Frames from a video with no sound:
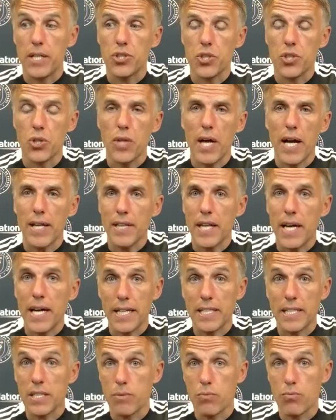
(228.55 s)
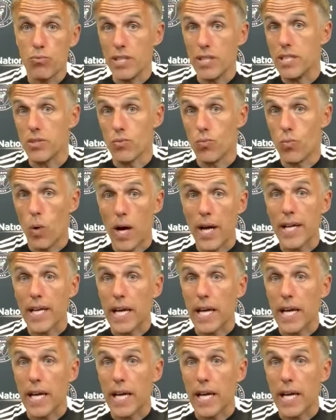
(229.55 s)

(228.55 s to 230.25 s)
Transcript: So that is a reason why